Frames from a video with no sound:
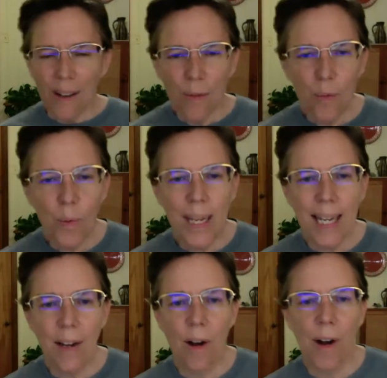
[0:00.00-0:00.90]

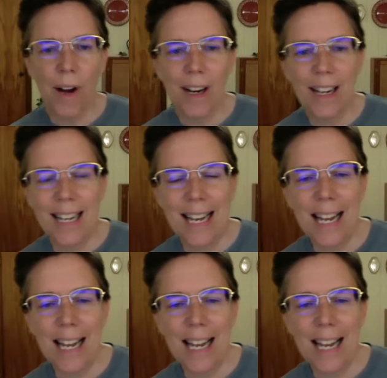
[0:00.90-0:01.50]
we are an